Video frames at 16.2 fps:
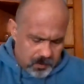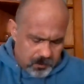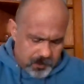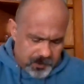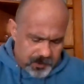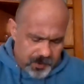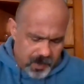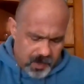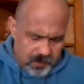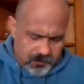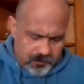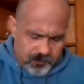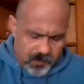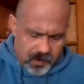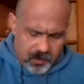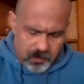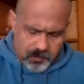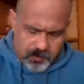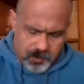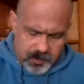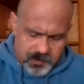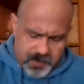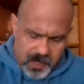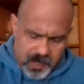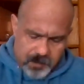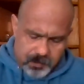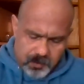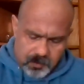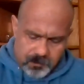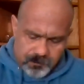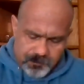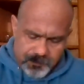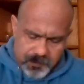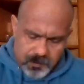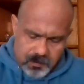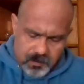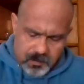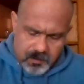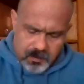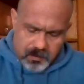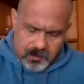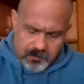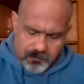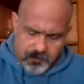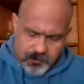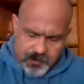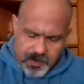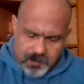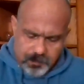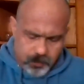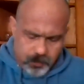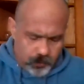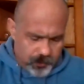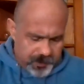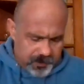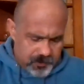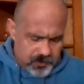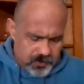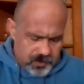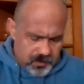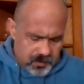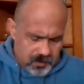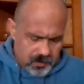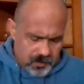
but not follow their example. For they preach,